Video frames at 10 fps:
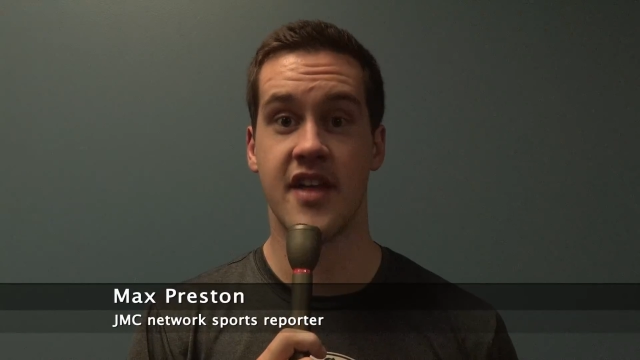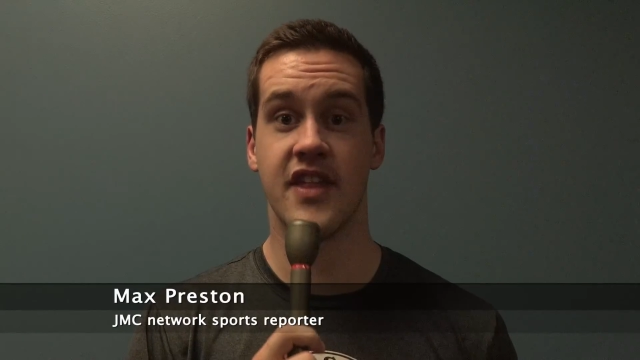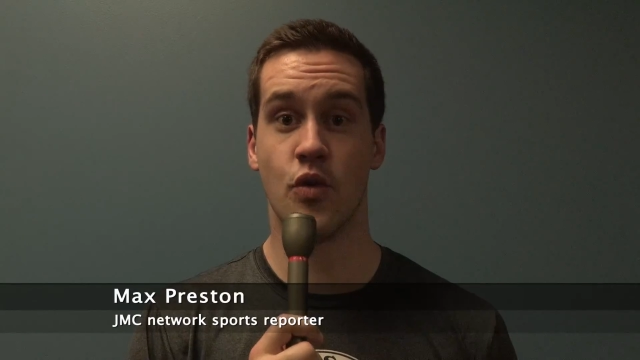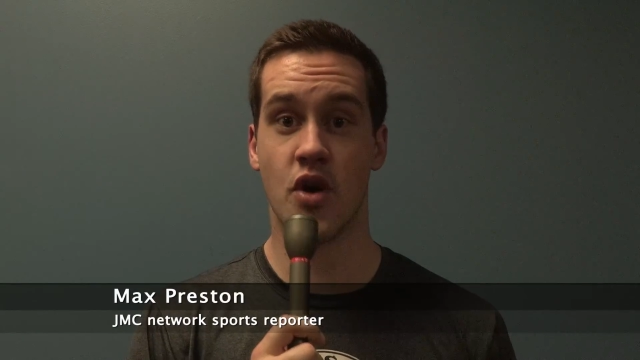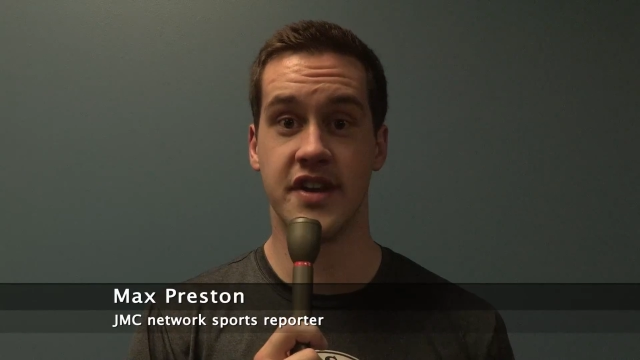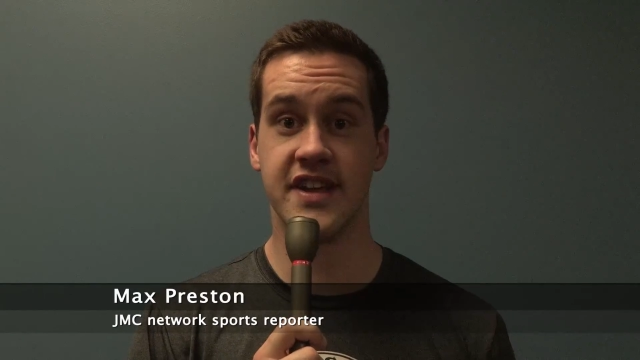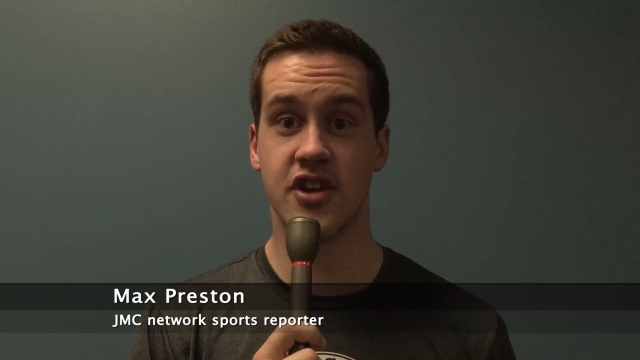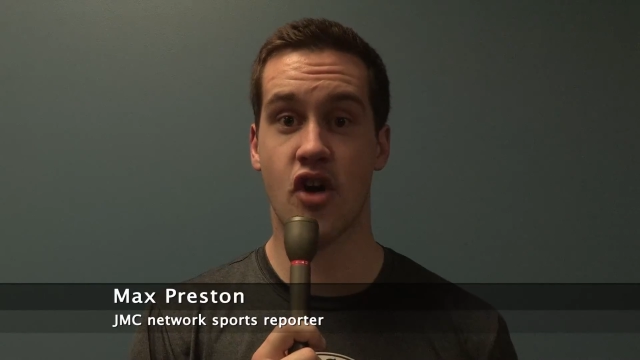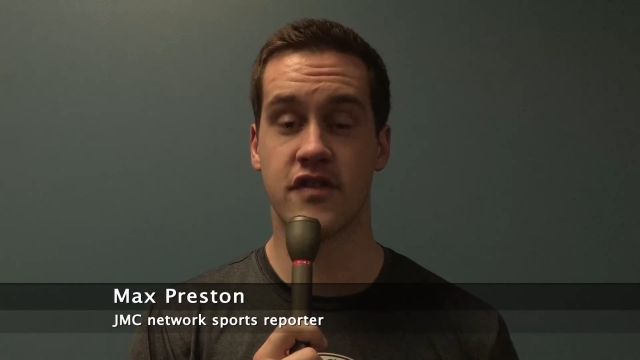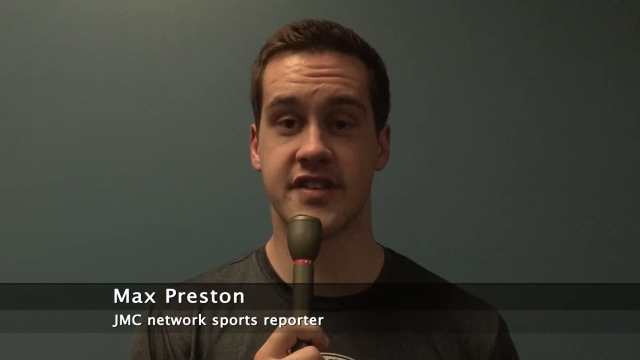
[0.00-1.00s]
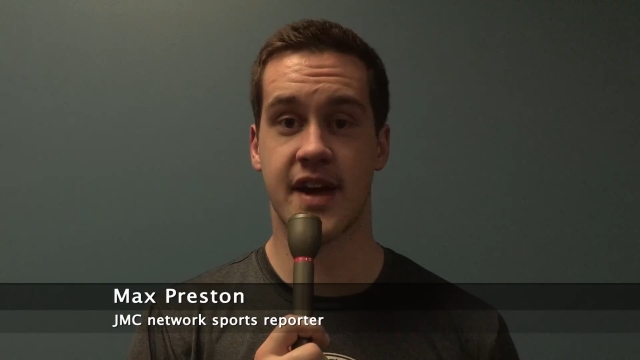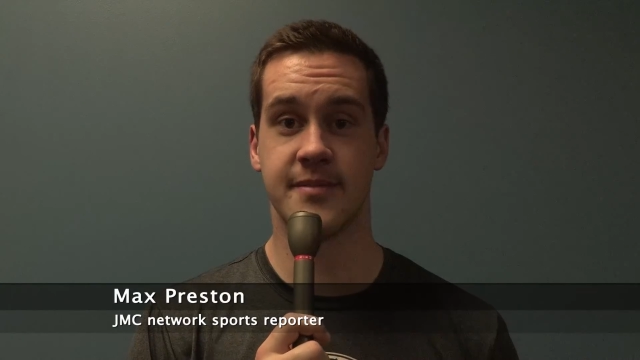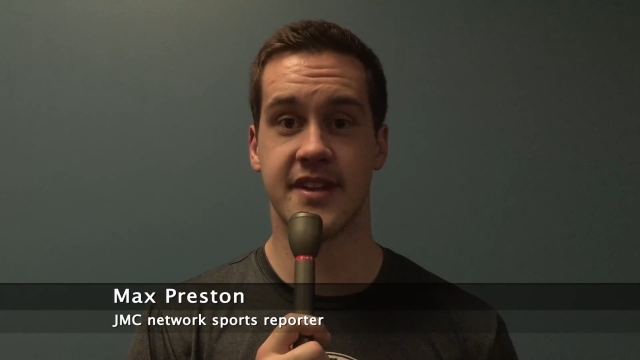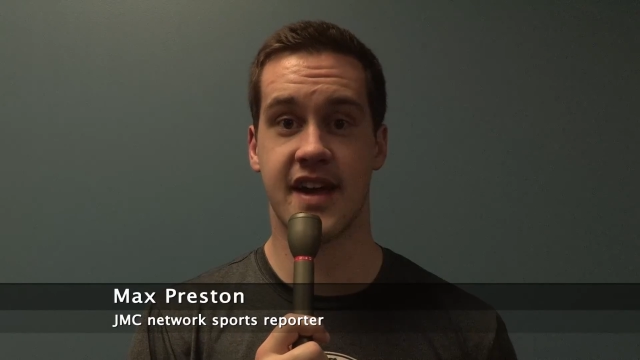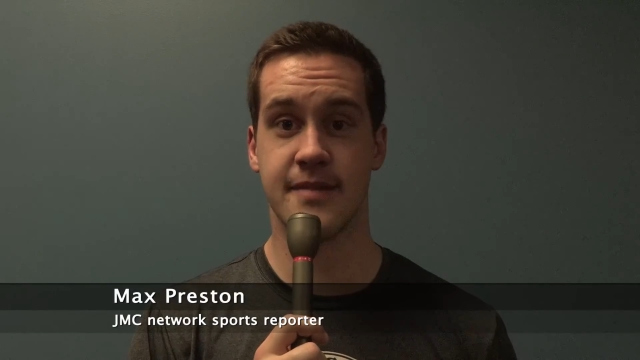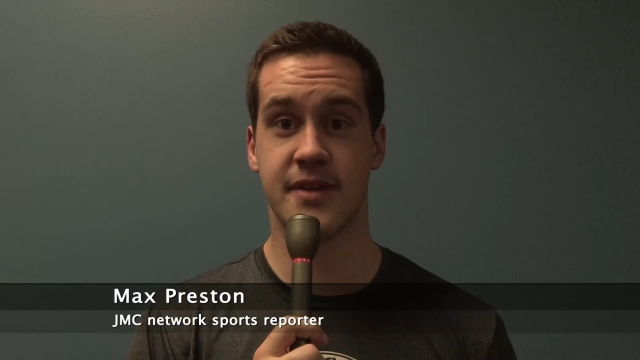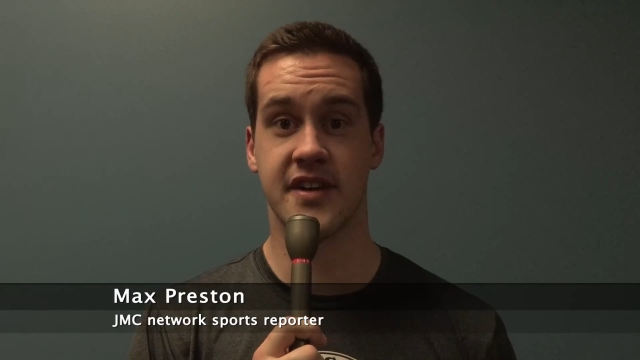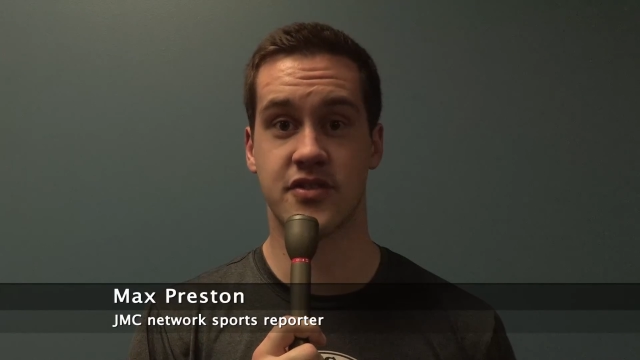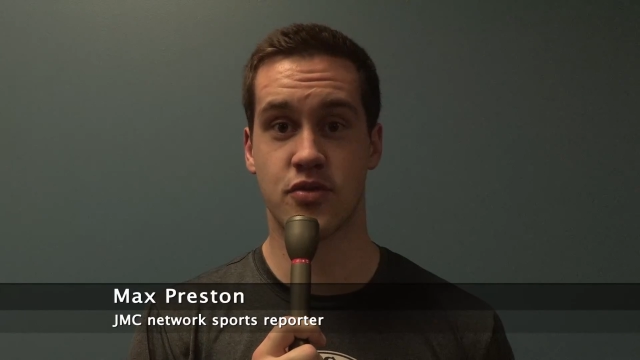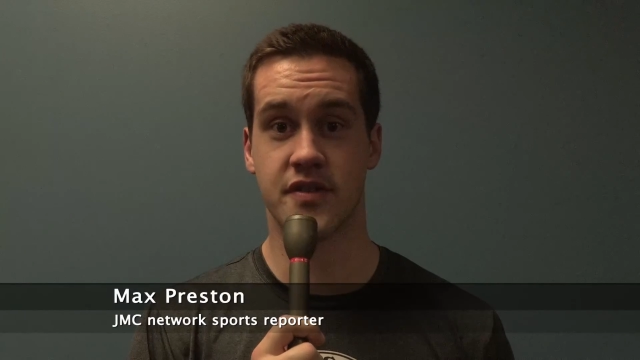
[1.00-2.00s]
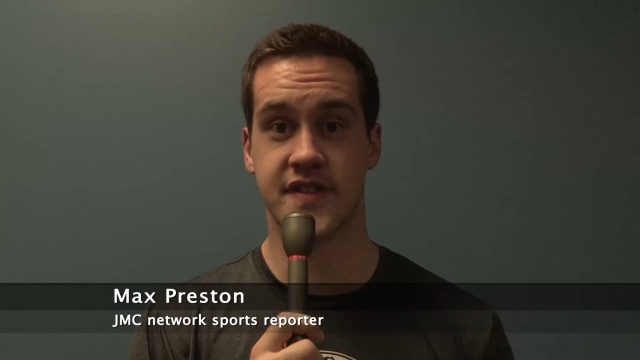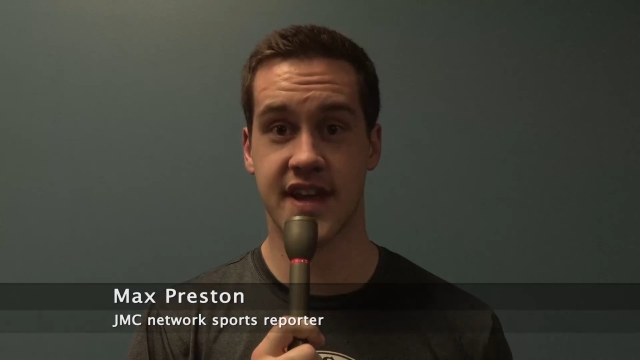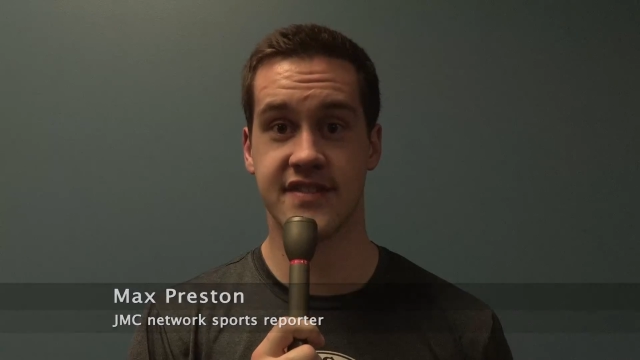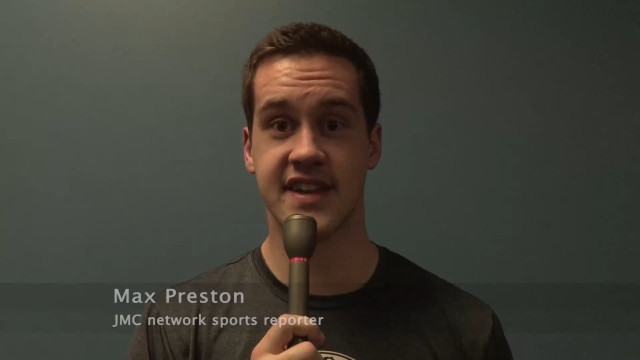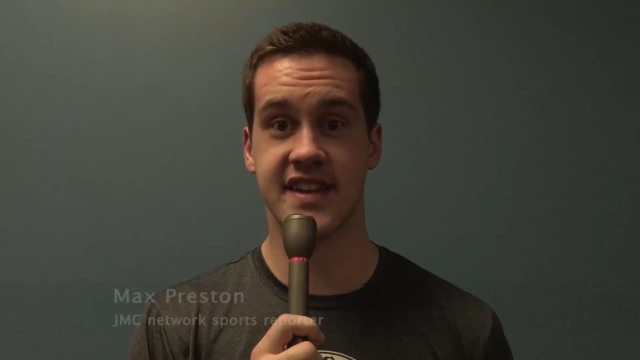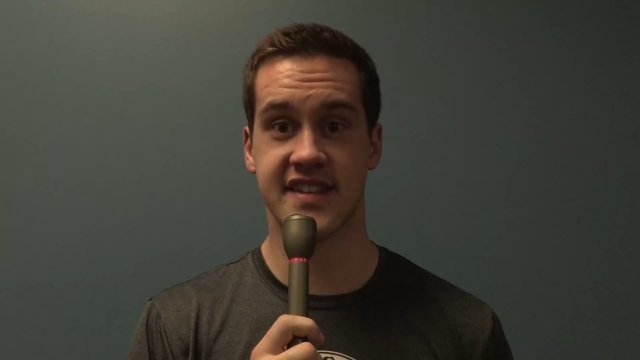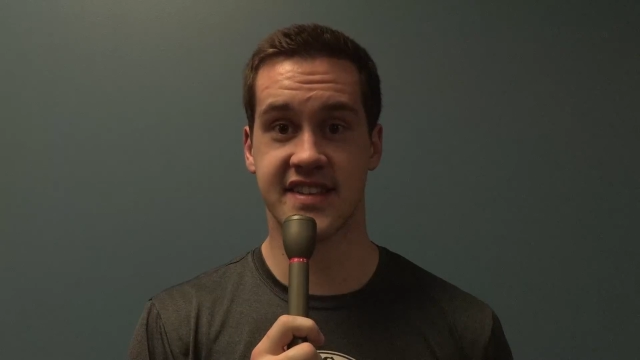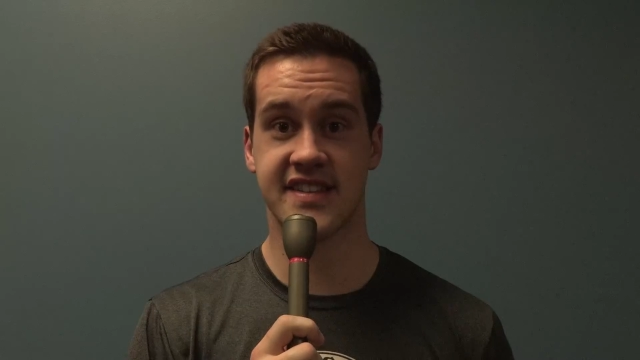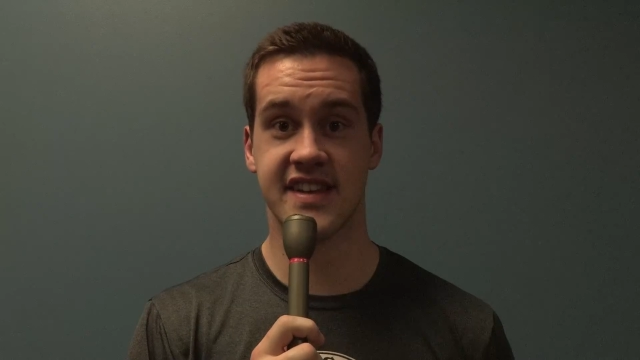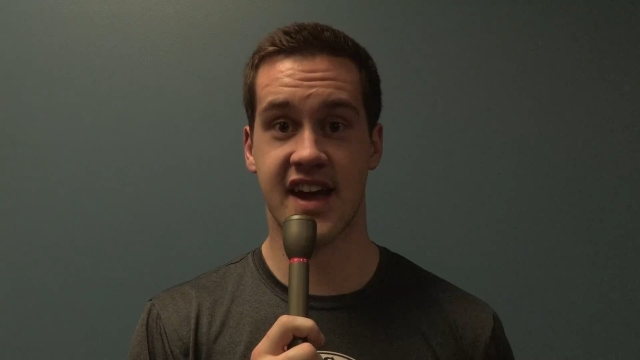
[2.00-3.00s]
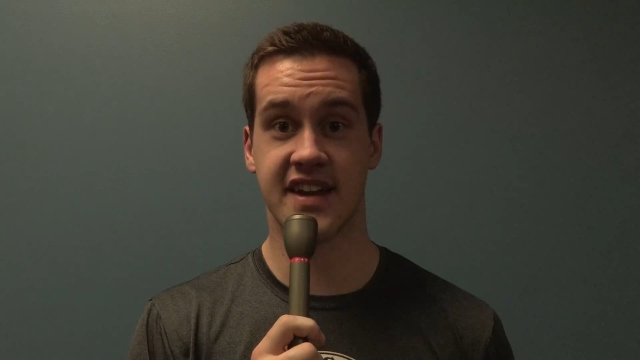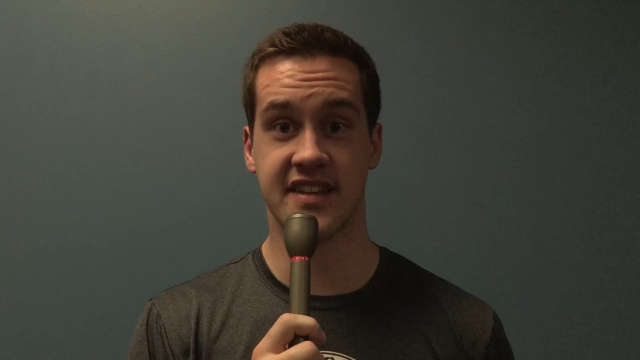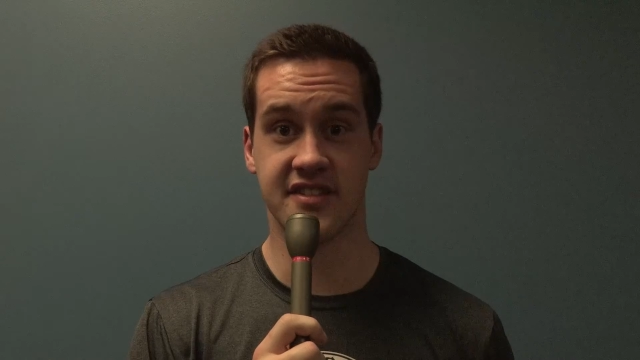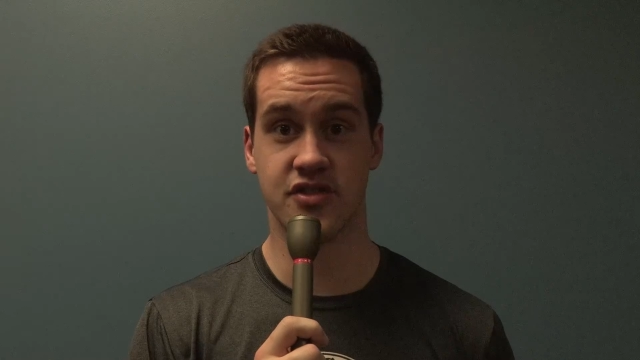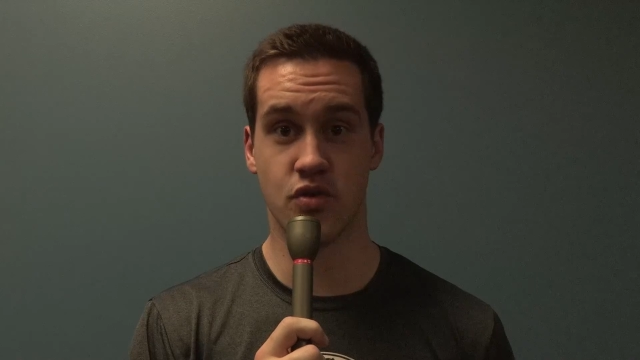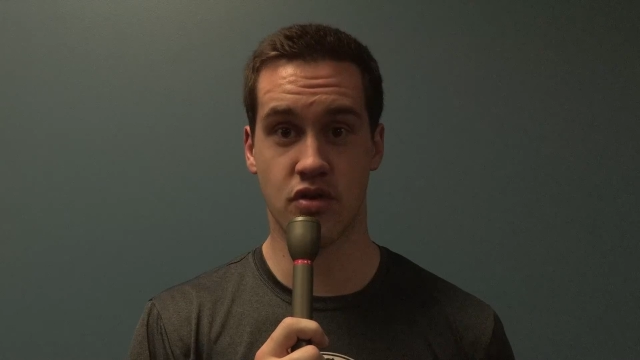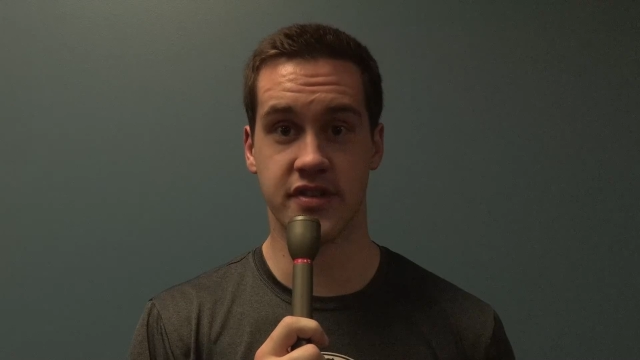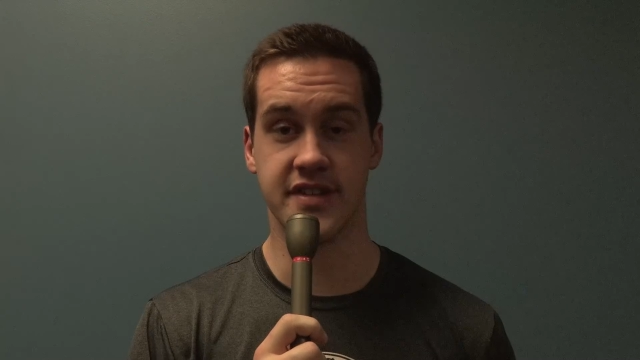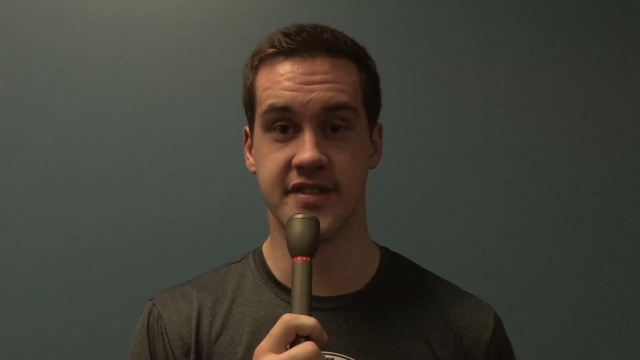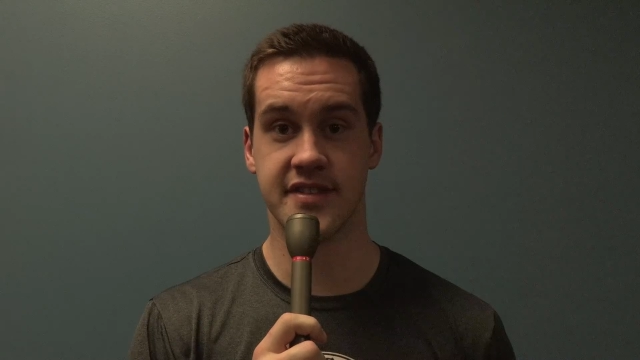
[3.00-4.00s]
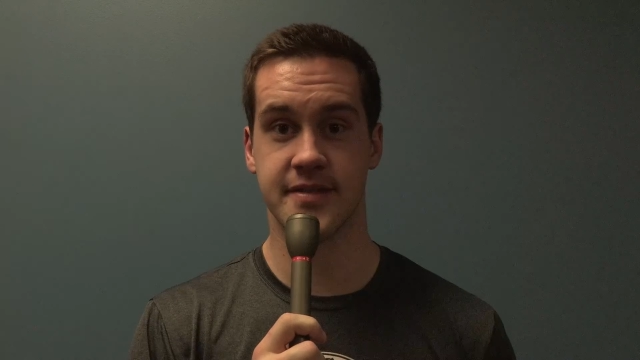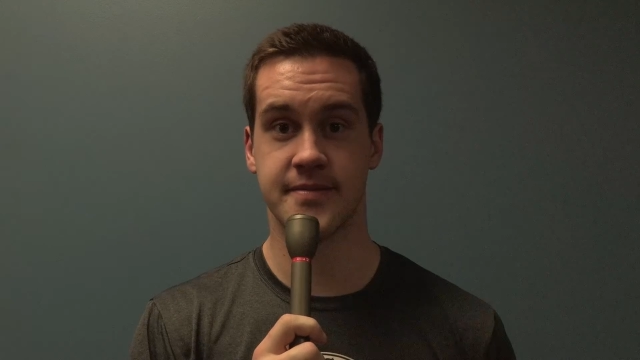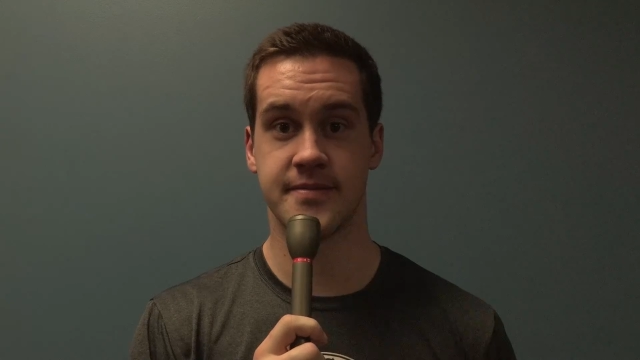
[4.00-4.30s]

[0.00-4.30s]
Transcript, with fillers: They won in overtime tonight by a score of 70-69 against New Orleans.